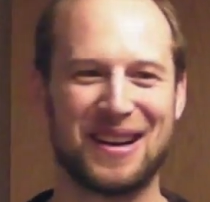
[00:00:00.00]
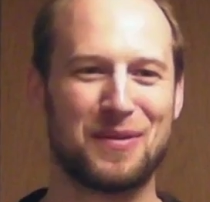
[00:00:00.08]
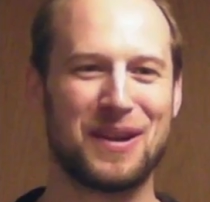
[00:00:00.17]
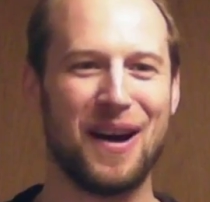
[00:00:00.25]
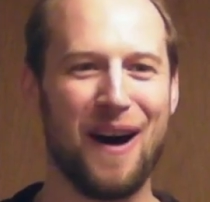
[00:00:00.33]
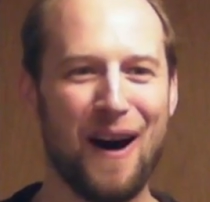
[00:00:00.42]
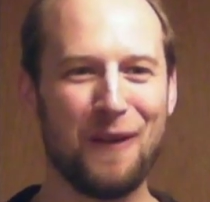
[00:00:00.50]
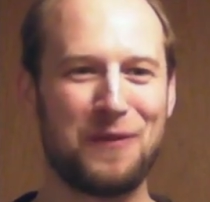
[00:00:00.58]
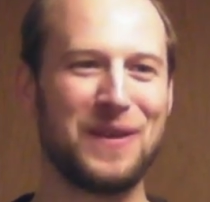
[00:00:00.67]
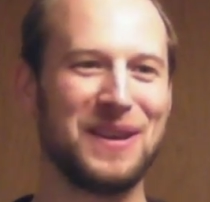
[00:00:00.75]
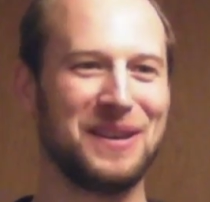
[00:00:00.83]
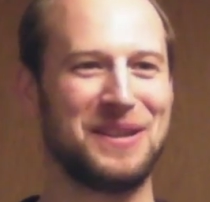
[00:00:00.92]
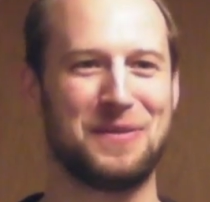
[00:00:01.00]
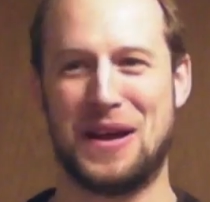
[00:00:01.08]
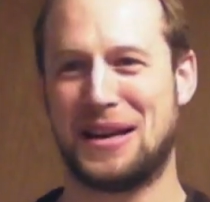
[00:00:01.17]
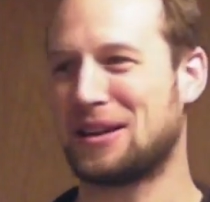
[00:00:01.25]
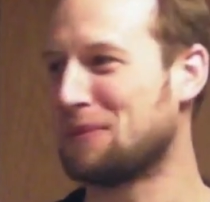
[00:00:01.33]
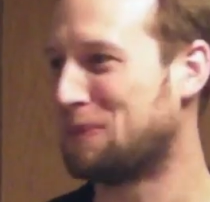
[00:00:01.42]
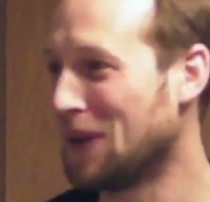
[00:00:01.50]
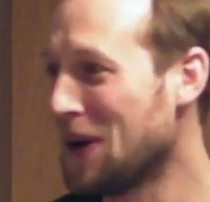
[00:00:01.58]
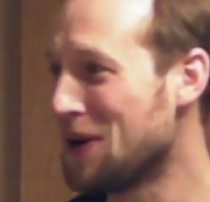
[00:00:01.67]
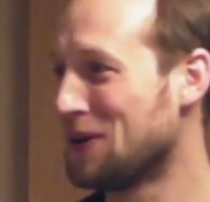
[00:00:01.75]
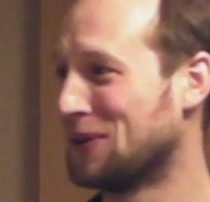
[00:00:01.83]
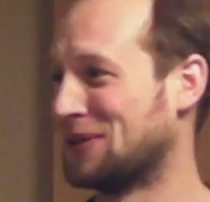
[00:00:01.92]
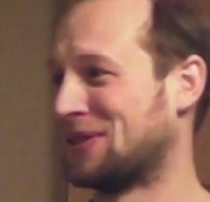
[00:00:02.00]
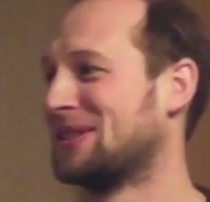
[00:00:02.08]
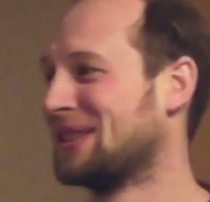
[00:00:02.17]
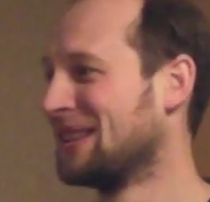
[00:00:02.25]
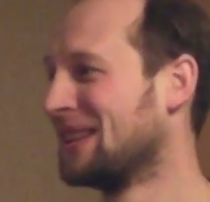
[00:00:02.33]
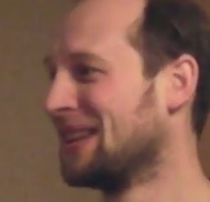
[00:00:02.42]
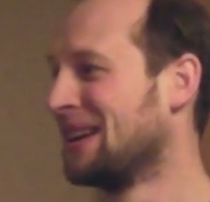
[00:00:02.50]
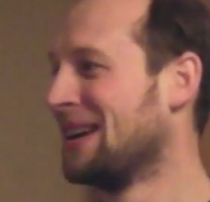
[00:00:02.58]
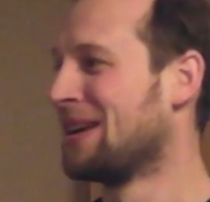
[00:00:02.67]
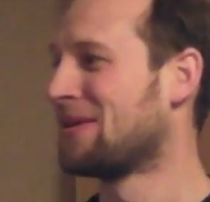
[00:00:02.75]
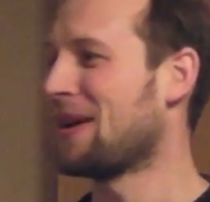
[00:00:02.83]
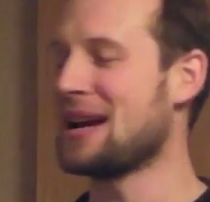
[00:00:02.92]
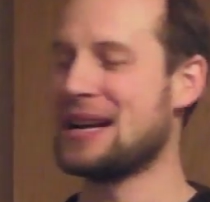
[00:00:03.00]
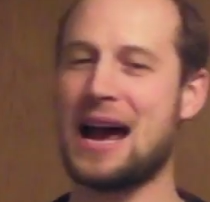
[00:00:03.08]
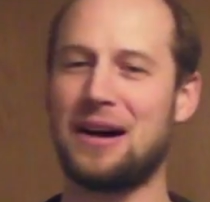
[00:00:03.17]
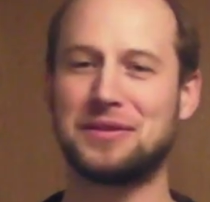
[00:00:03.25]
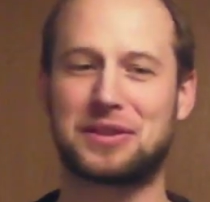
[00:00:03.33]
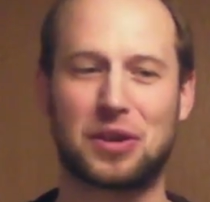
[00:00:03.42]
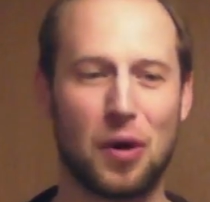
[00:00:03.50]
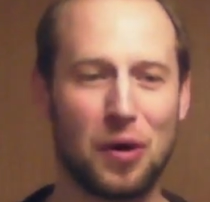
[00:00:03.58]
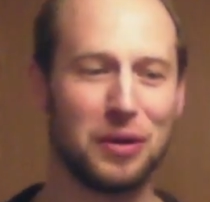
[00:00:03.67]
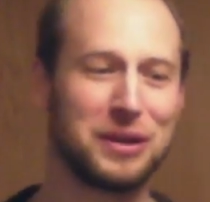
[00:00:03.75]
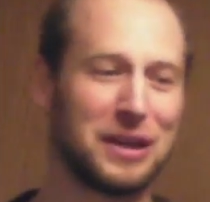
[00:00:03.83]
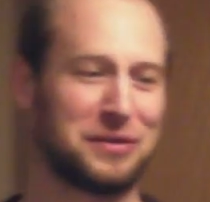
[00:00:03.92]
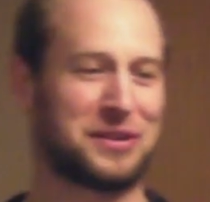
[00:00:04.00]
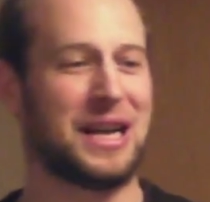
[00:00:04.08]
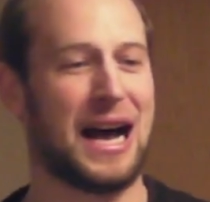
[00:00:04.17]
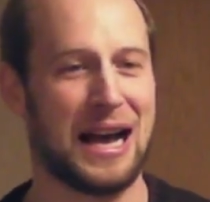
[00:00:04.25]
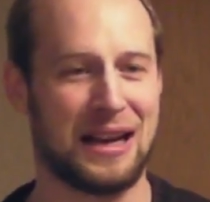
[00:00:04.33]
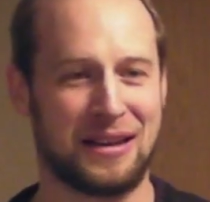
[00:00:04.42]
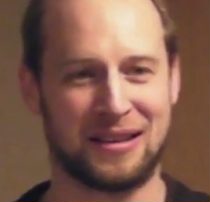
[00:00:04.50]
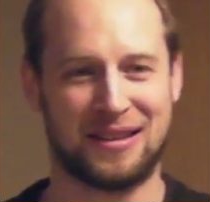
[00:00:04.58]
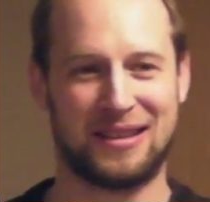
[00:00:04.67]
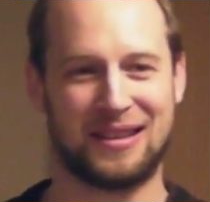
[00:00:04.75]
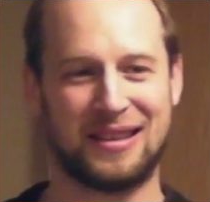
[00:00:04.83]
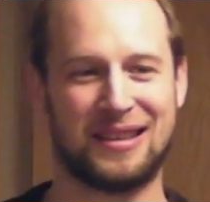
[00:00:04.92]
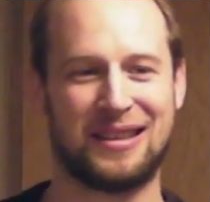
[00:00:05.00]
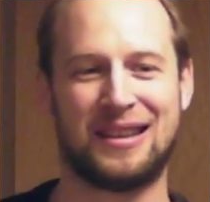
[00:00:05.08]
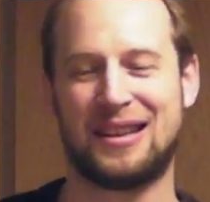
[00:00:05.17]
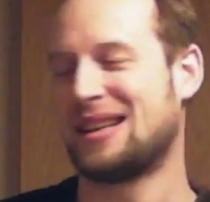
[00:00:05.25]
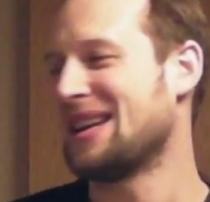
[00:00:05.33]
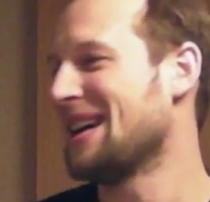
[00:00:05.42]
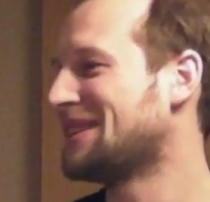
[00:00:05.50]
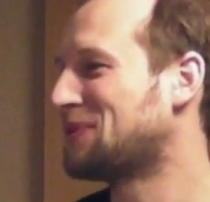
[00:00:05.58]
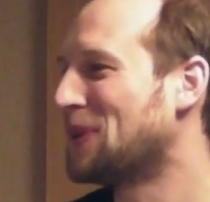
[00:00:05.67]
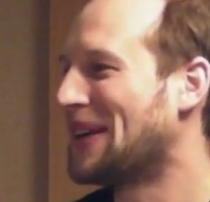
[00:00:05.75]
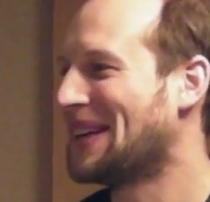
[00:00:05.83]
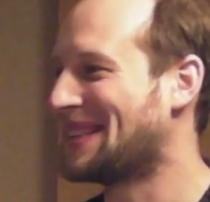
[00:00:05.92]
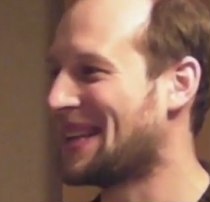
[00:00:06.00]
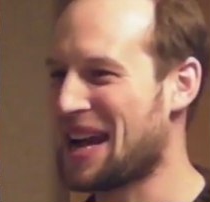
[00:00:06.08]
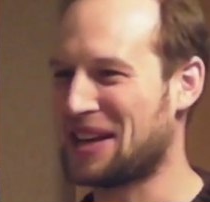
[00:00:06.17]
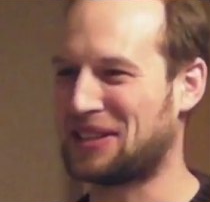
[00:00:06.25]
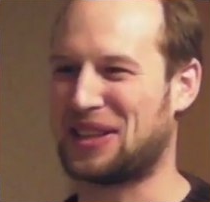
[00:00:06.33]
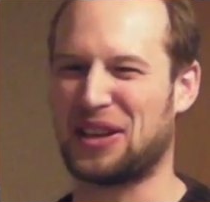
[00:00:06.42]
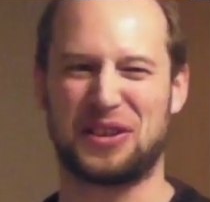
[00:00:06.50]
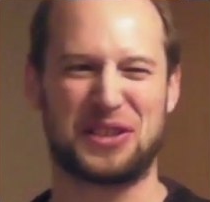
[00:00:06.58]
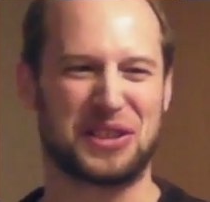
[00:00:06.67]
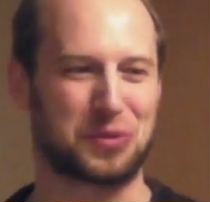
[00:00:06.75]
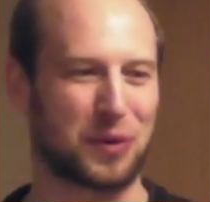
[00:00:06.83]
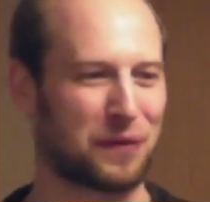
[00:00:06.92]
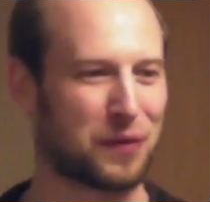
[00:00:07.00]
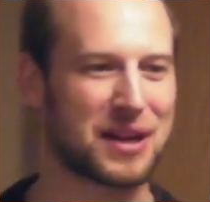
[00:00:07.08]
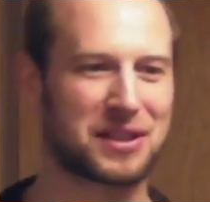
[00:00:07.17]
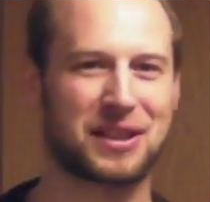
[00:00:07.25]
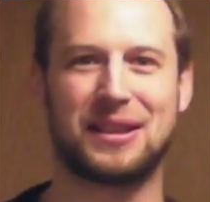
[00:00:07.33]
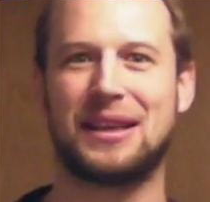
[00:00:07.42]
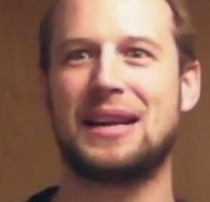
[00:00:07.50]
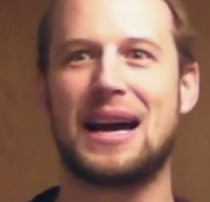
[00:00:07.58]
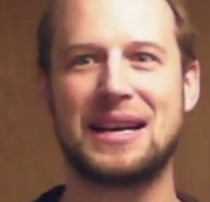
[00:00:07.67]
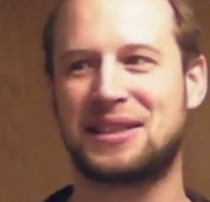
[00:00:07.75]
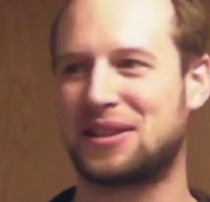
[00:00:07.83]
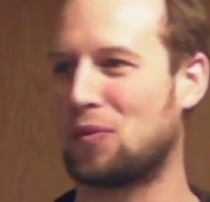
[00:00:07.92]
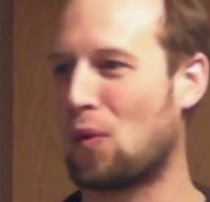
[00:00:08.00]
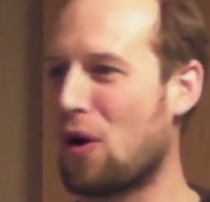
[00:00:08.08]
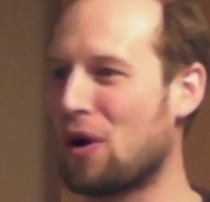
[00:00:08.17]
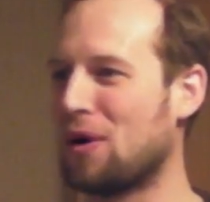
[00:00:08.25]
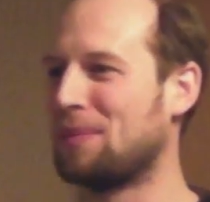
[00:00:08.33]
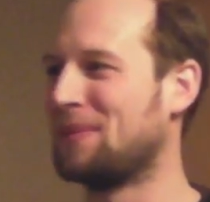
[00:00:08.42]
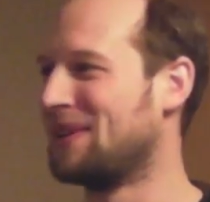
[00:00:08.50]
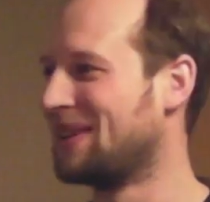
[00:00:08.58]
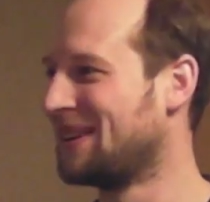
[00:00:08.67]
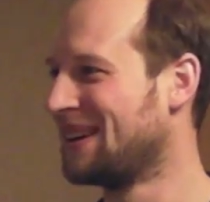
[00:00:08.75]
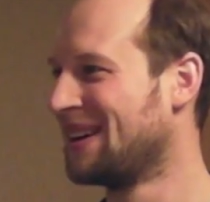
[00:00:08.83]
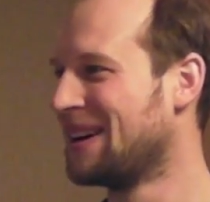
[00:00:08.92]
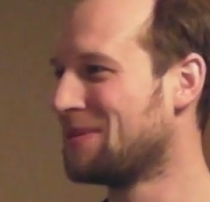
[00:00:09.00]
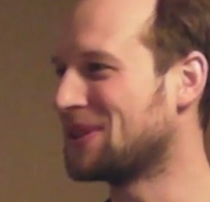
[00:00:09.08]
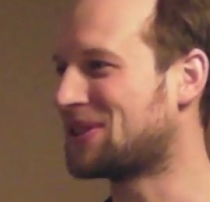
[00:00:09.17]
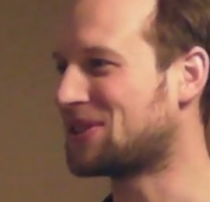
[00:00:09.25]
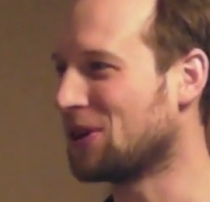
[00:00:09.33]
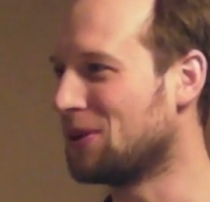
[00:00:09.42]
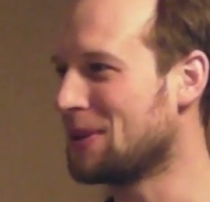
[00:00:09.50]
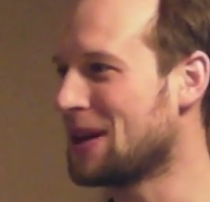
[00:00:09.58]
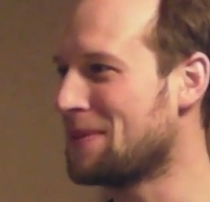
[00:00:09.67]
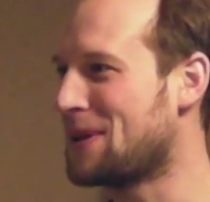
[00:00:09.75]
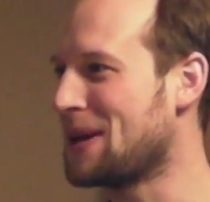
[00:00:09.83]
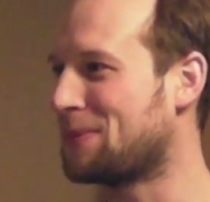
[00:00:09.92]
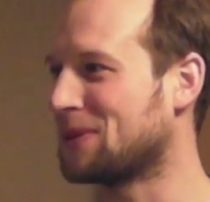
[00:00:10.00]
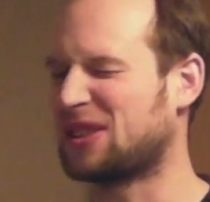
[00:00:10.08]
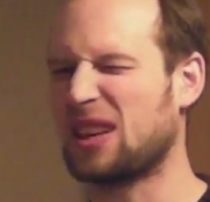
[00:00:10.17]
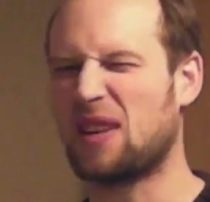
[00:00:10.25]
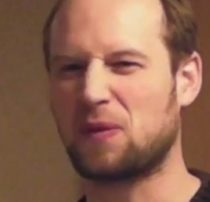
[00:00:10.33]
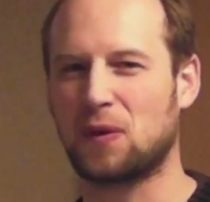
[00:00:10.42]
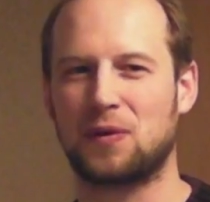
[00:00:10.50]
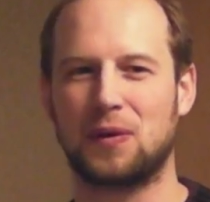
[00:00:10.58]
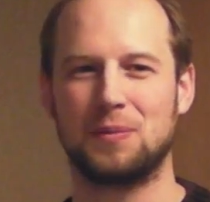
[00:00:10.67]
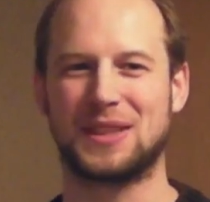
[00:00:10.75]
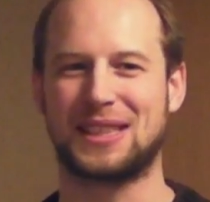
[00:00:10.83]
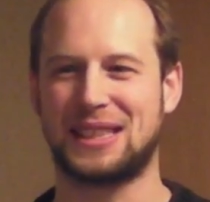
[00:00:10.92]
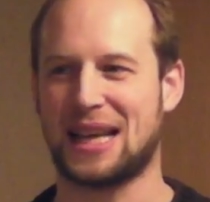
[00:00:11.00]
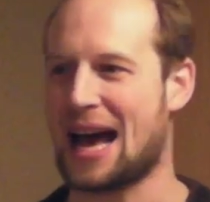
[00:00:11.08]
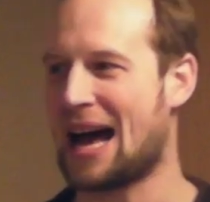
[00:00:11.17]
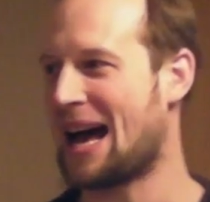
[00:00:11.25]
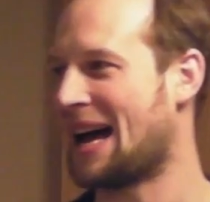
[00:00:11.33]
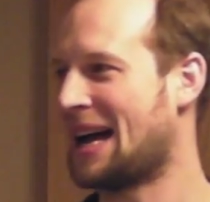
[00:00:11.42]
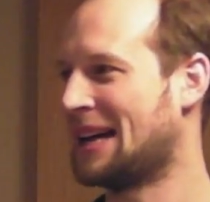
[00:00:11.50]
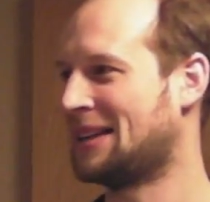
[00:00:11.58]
We all feel the winter blues. Right now it's cold outside. Yes, we get days that are just refreshingly nice and warm. But so many people suffer from sad.